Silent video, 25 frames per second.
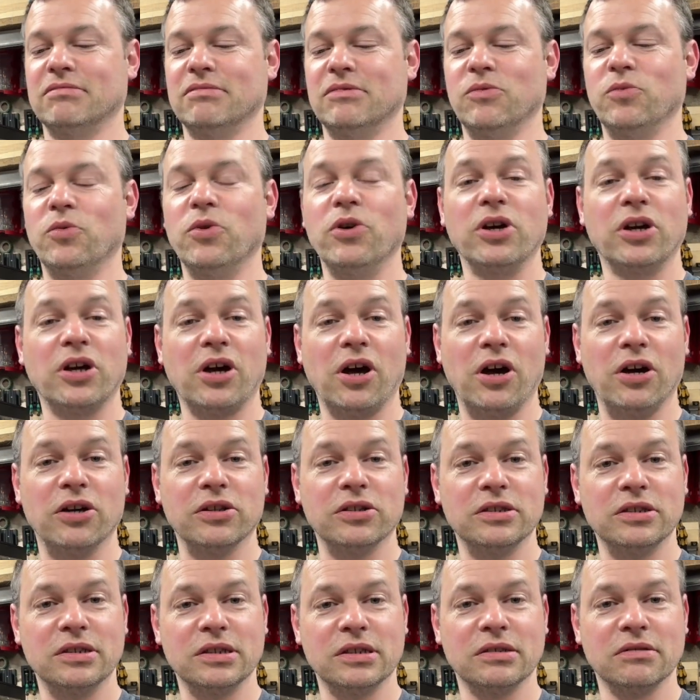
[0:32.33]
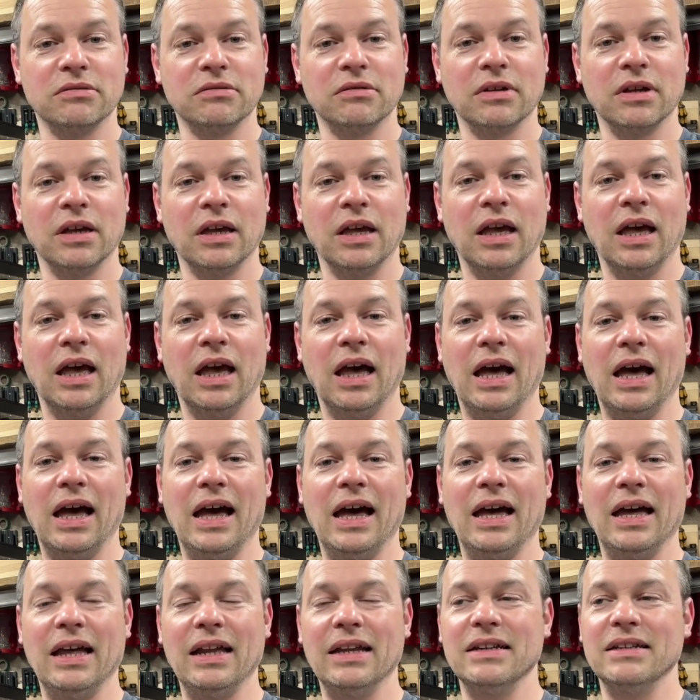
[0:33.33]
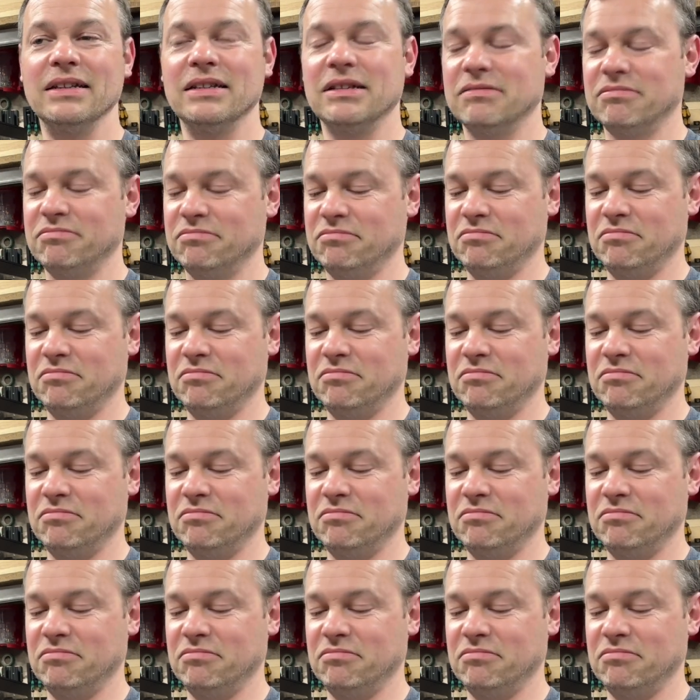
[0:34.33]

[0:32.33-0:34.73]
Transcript: work hardens, and